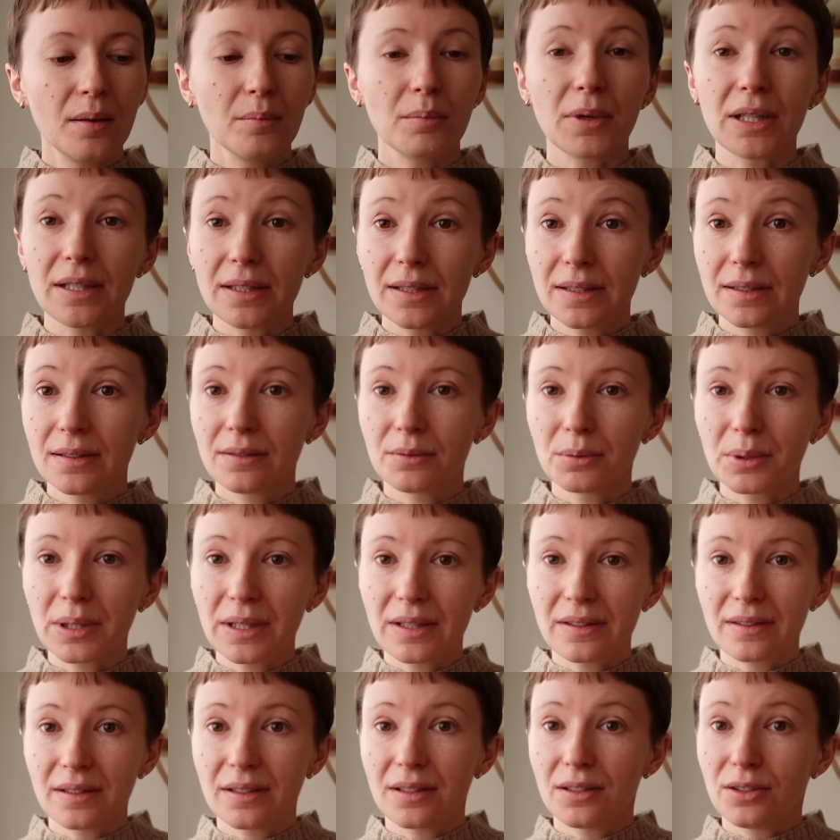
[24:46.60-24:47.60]
But
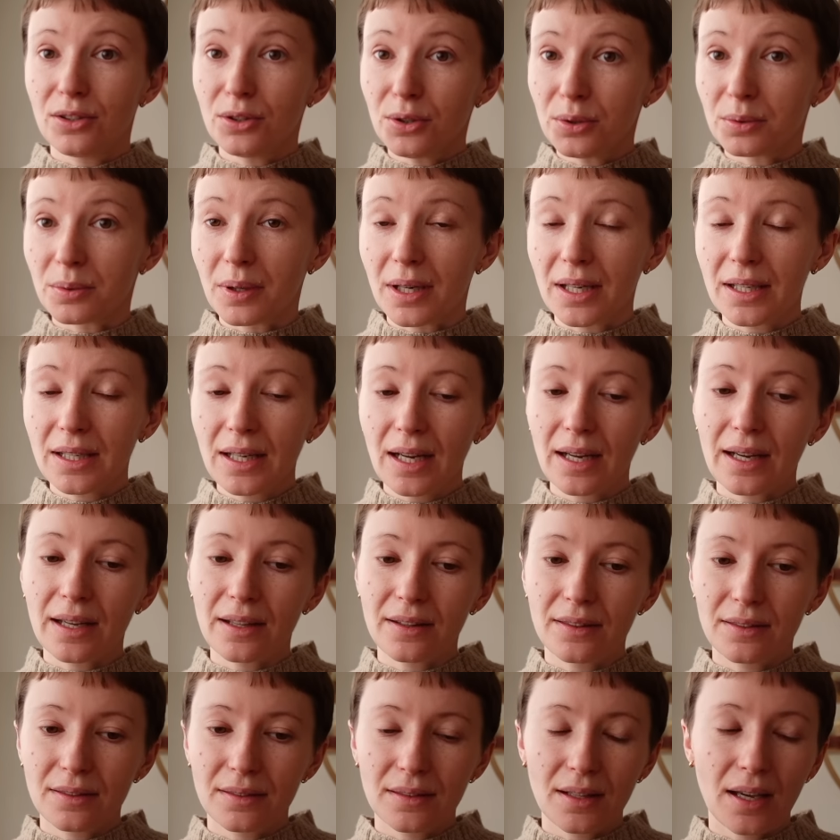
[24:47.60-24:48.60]
with the new one,
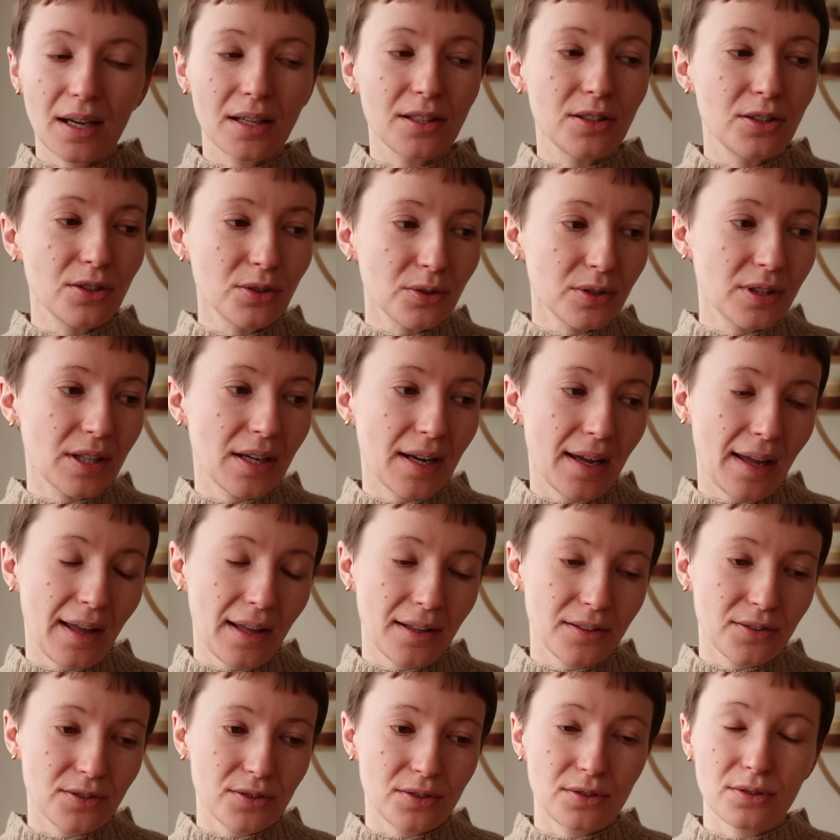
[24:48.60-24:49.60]
I knew that I
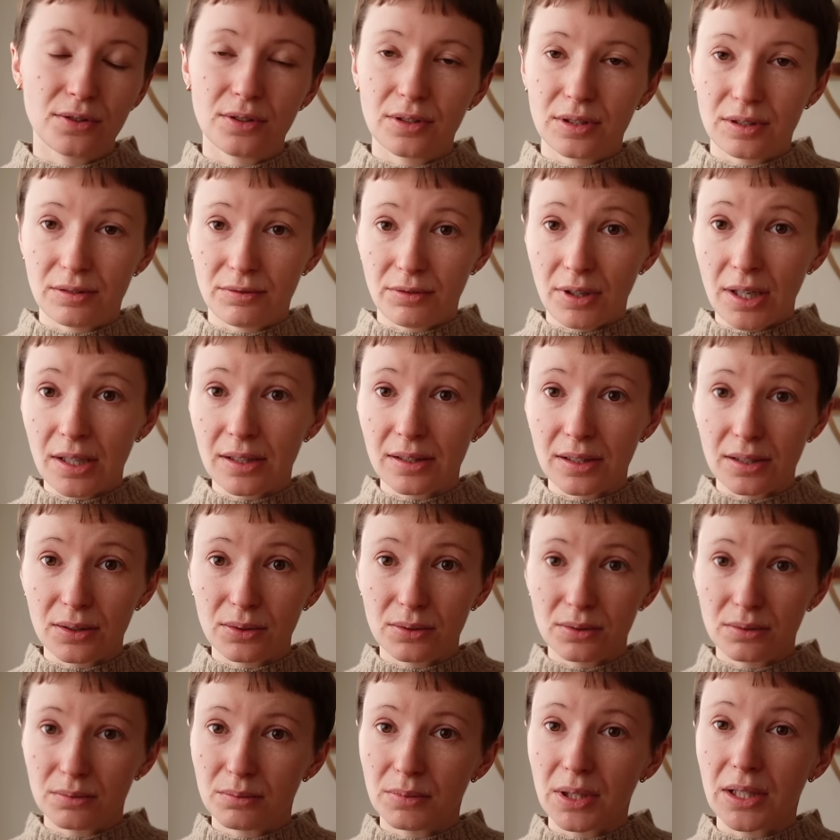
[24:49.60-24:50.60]
had to do it a
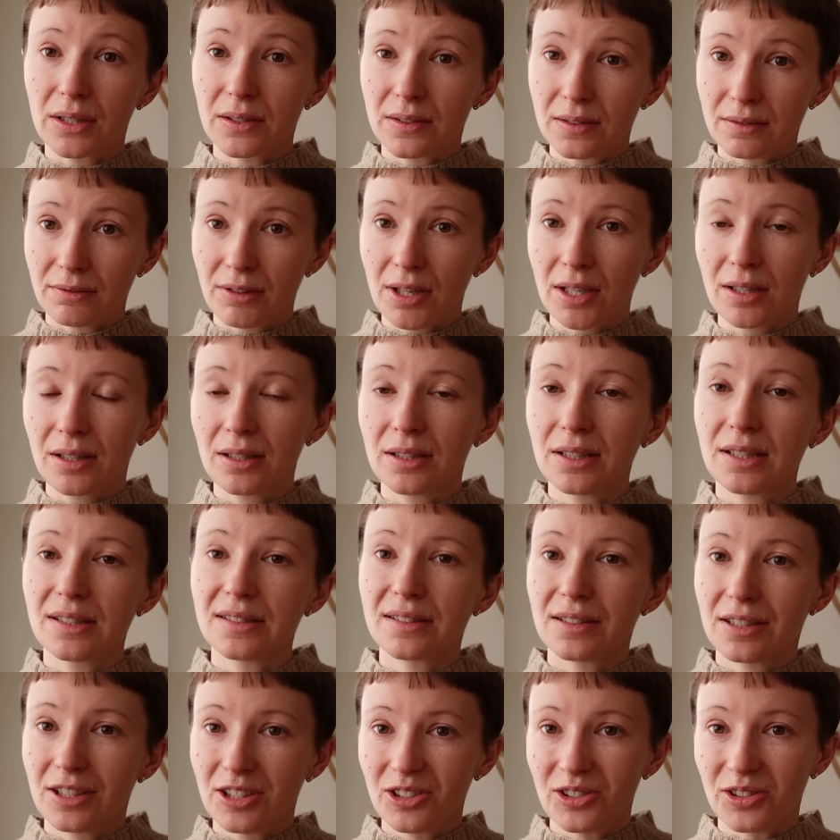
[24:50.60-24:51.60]
raglan, because raglan
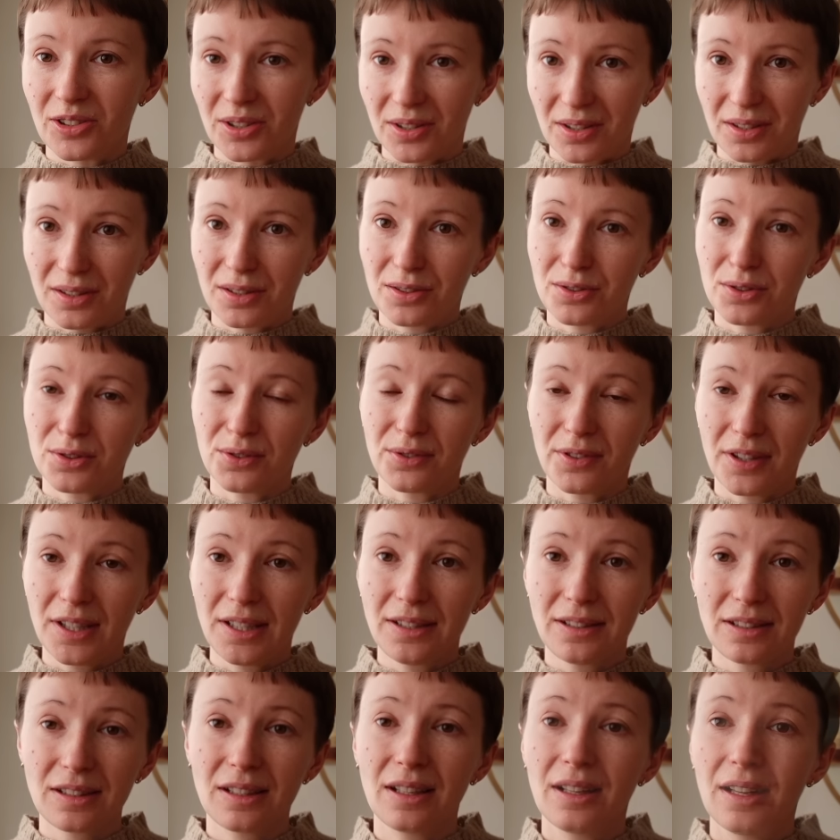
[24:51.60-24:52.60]
is easier to
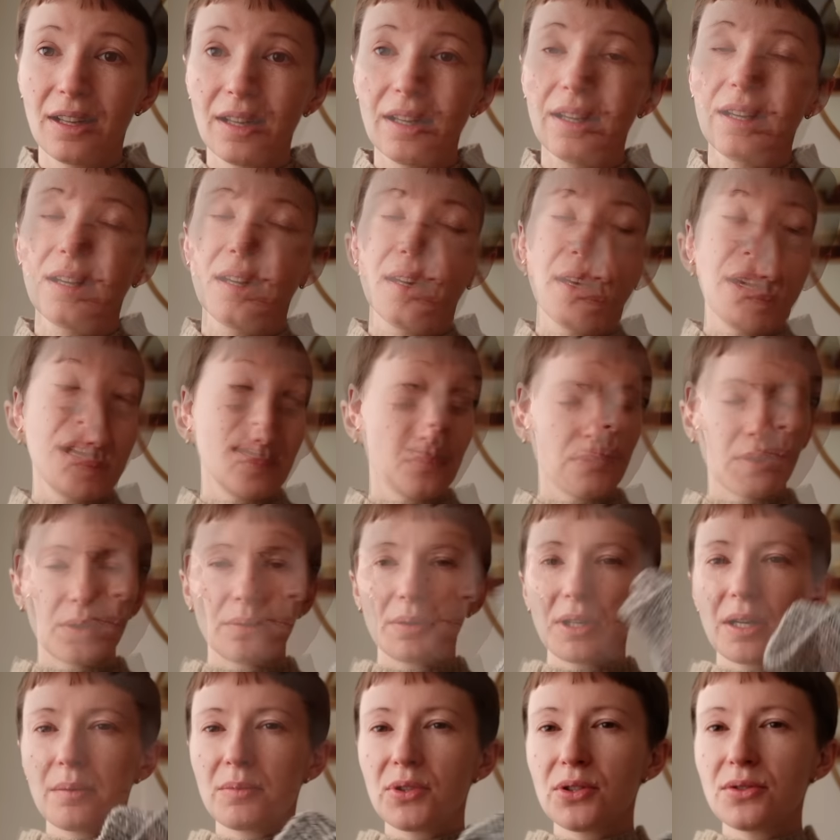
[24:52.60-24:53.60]
fit.
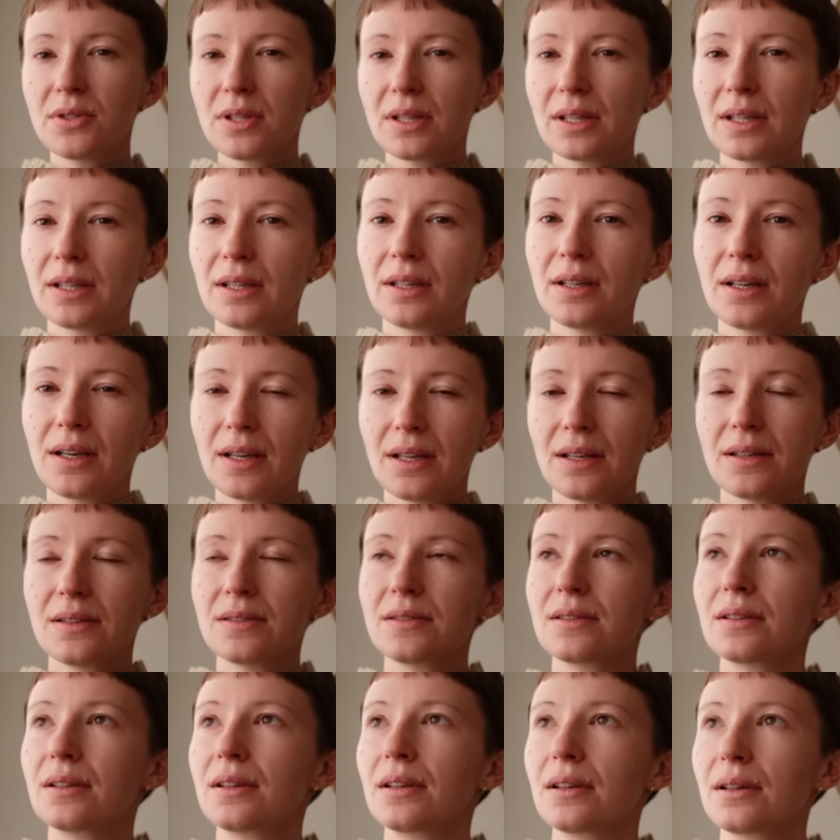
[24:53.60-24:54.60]
What I'm using here
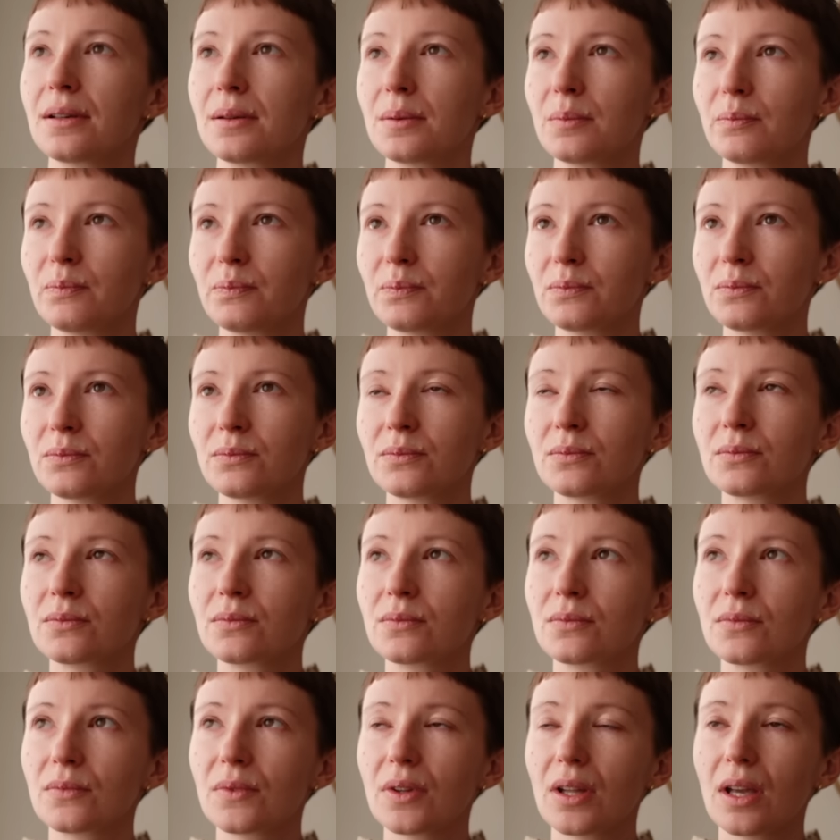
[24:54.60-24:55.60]
is a
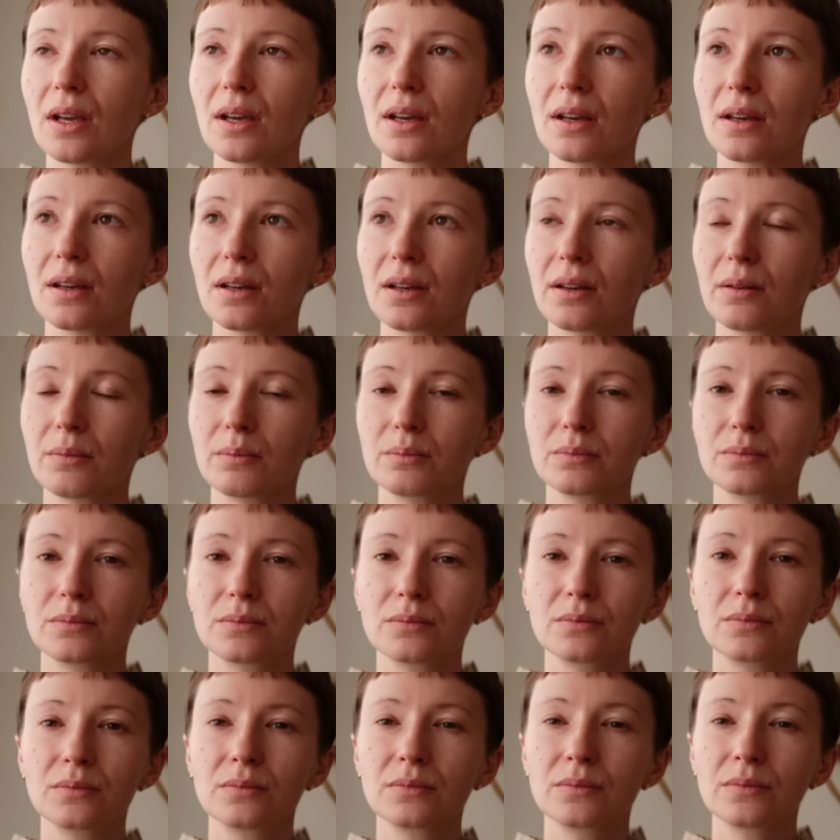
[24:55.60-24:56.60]

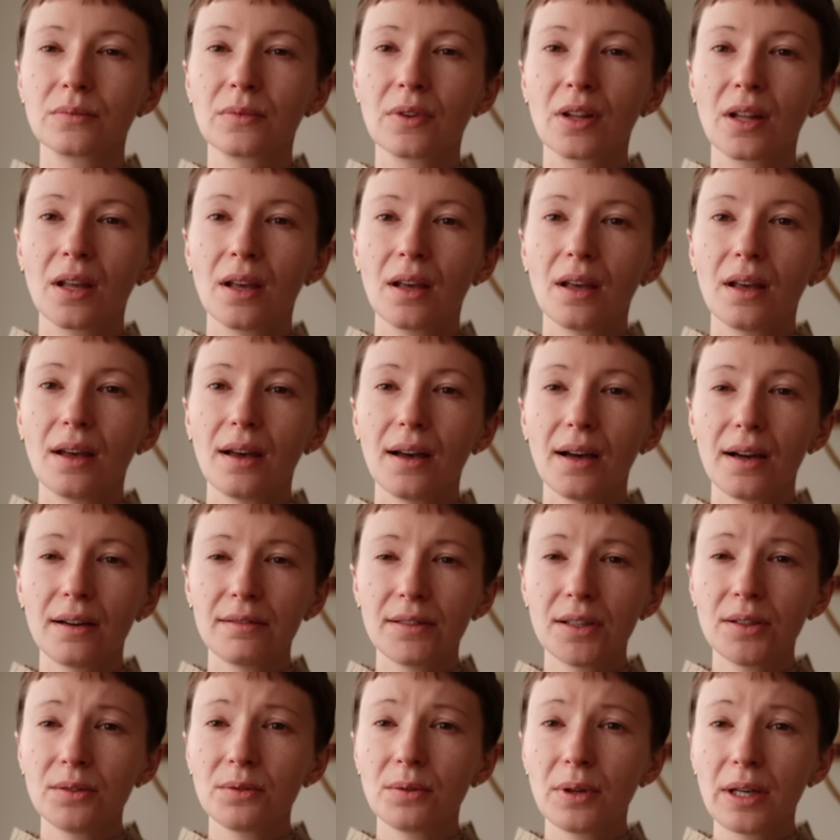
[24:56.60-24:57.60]
yarn
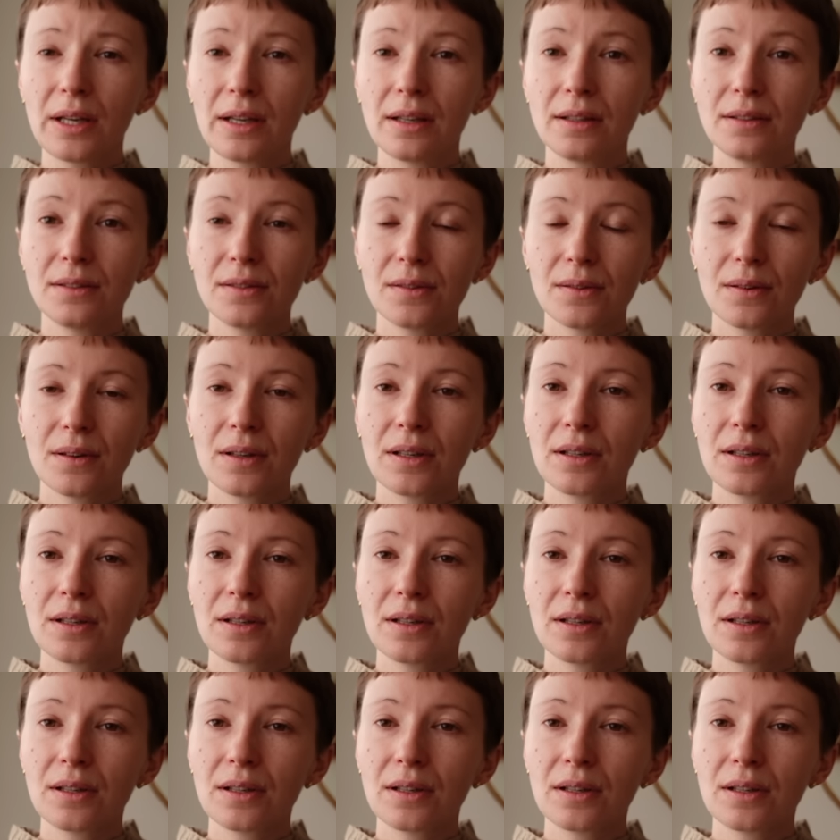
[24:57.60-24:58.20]
weight